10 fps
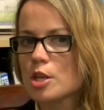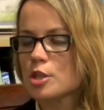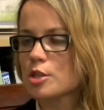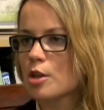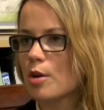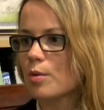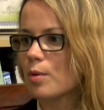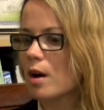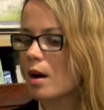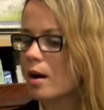
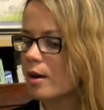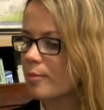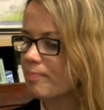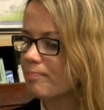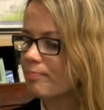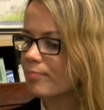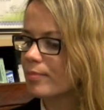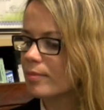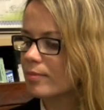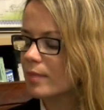So
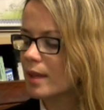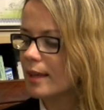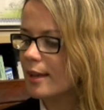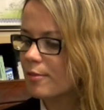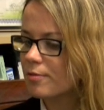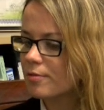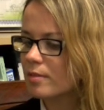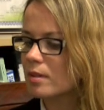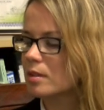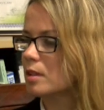if
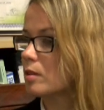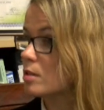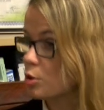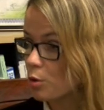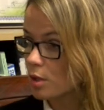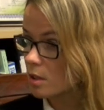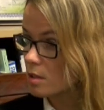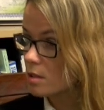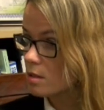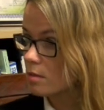the
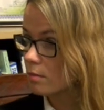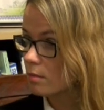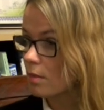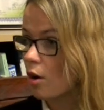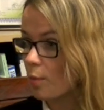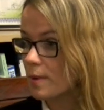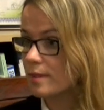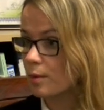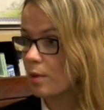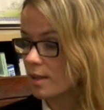student's
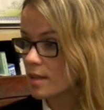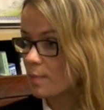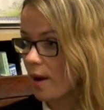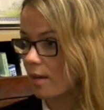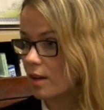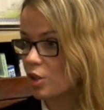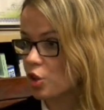OPT will expire in